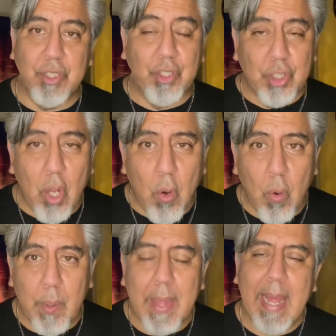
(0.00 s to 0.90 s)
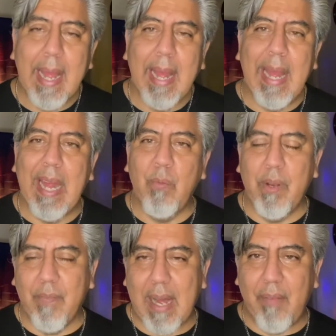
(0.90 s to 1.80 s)

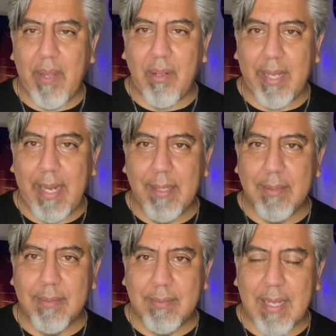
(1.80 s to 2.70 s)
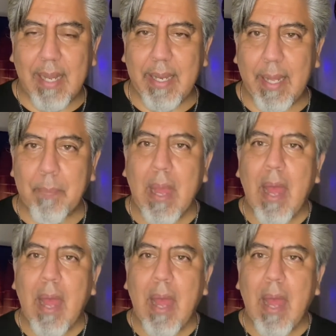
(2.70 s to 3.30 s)
joe@revivela.net.